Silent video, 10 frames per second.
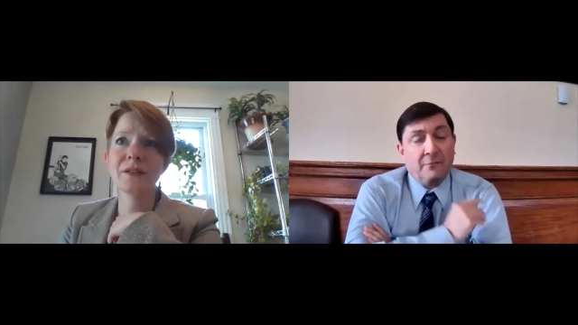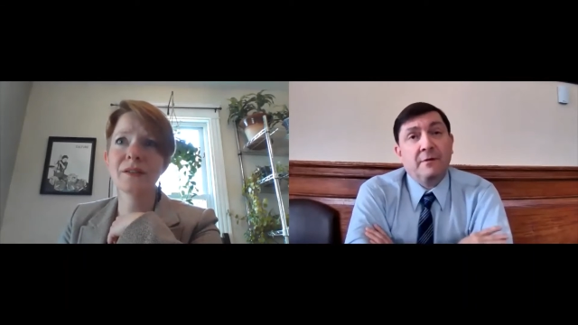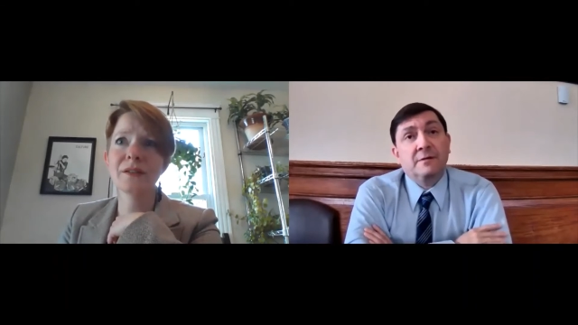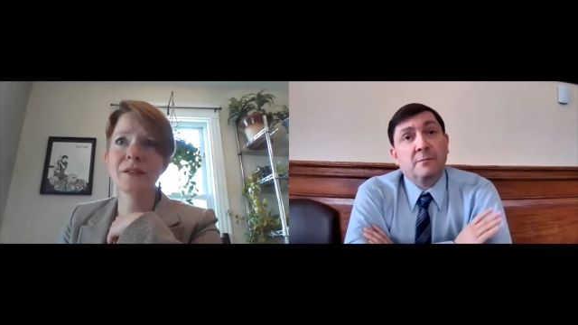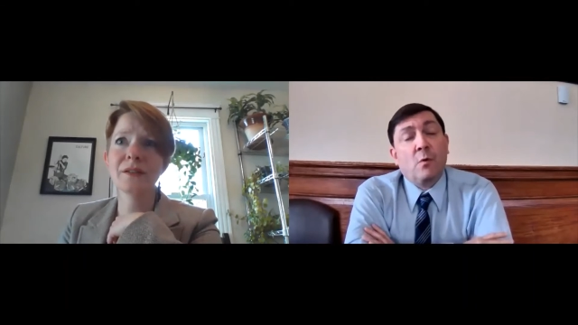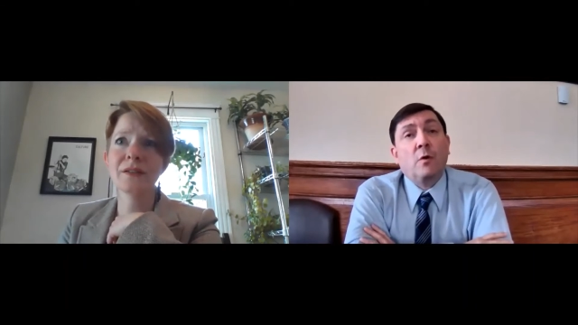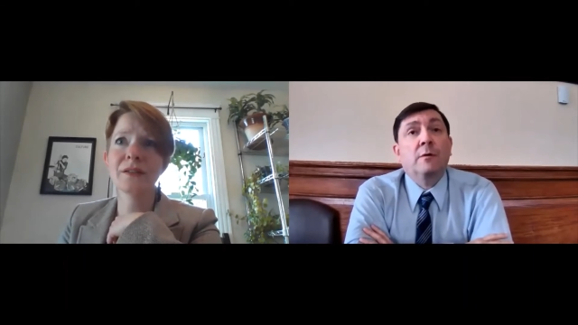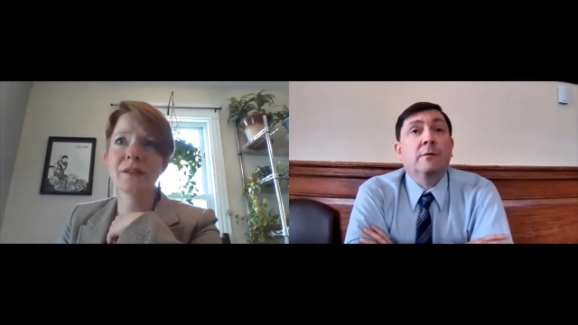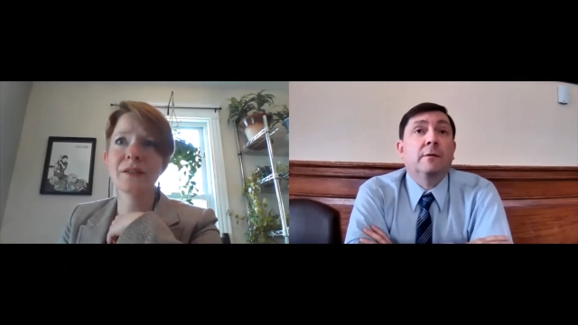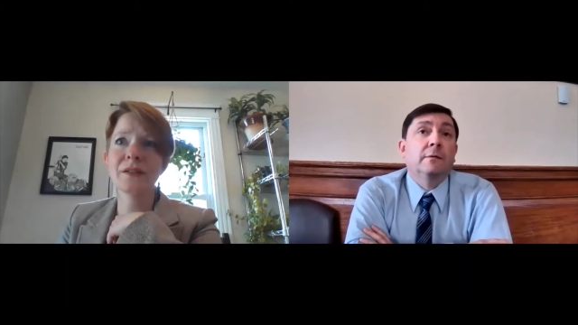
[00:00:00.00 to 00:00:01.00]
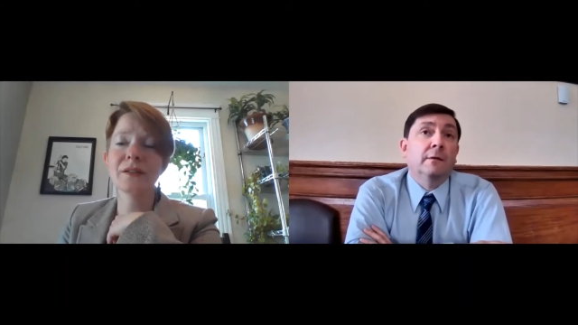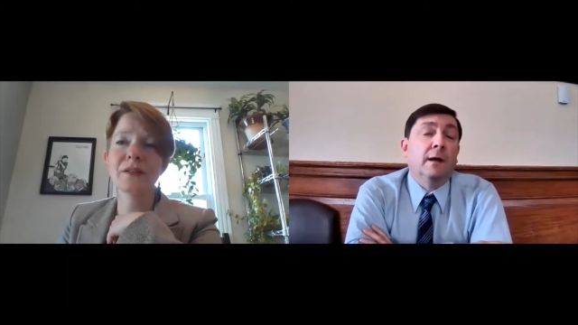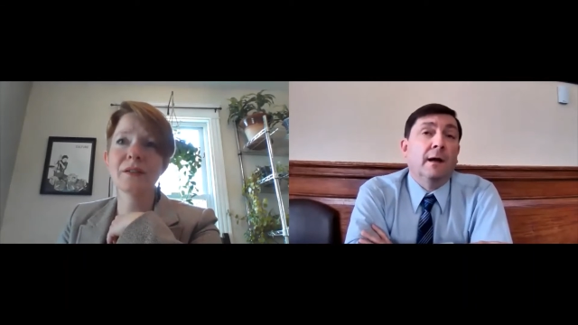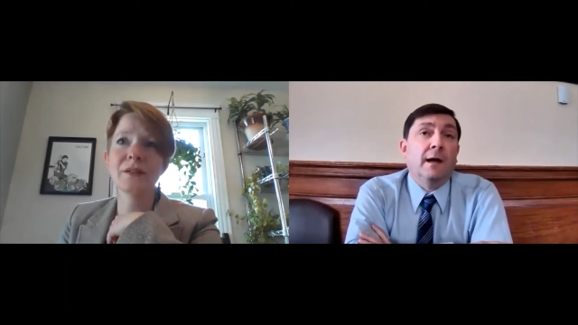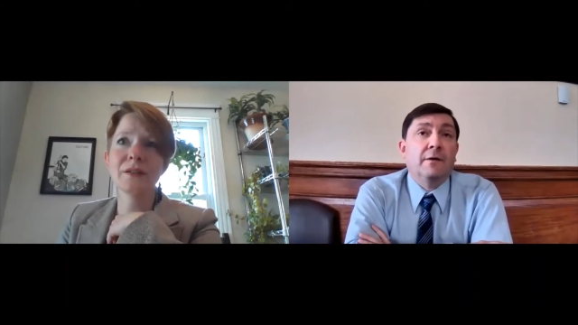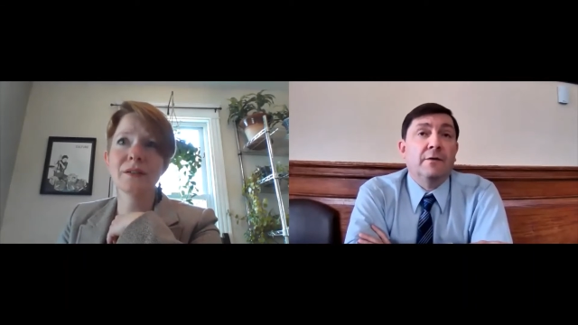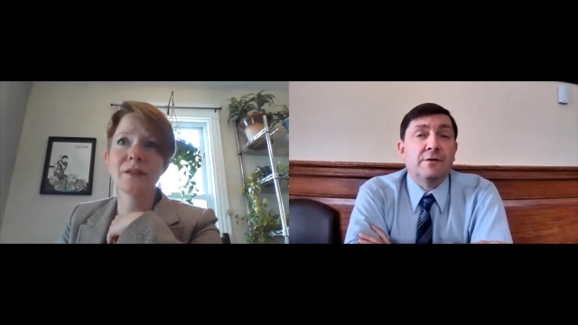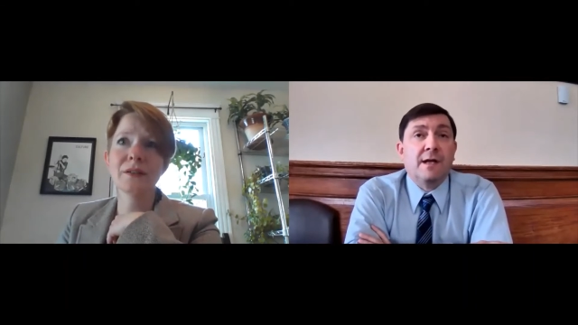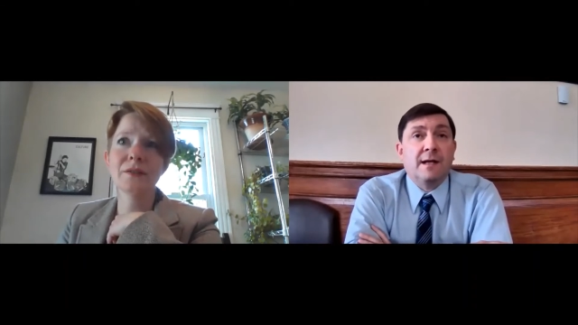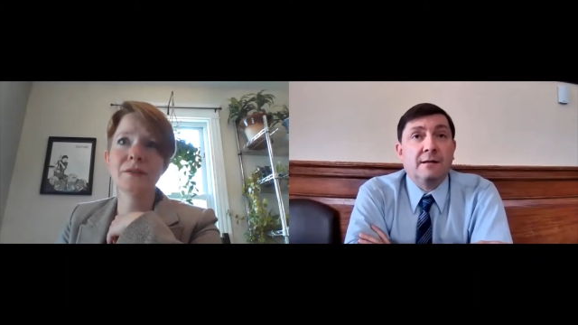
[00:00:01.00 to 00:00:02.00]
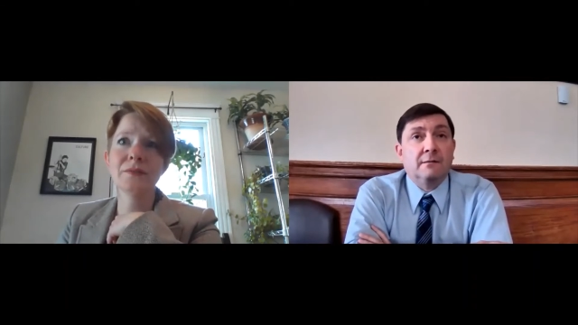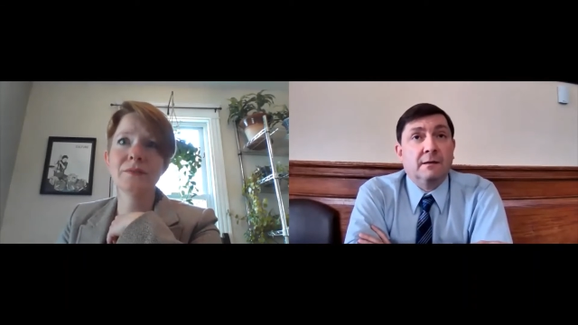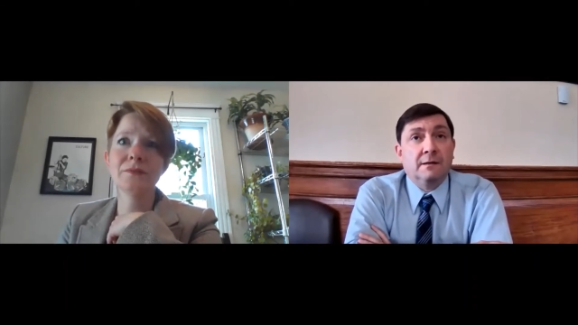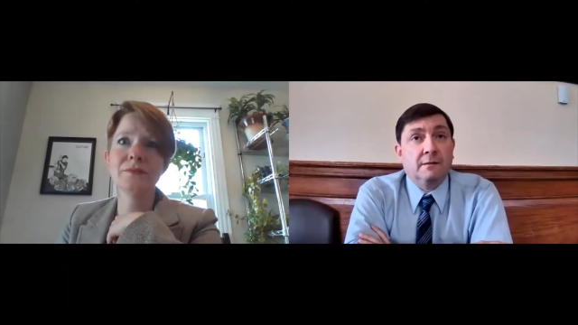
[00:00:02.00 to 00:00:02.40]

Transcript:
Speaker 1: is important. I understand, and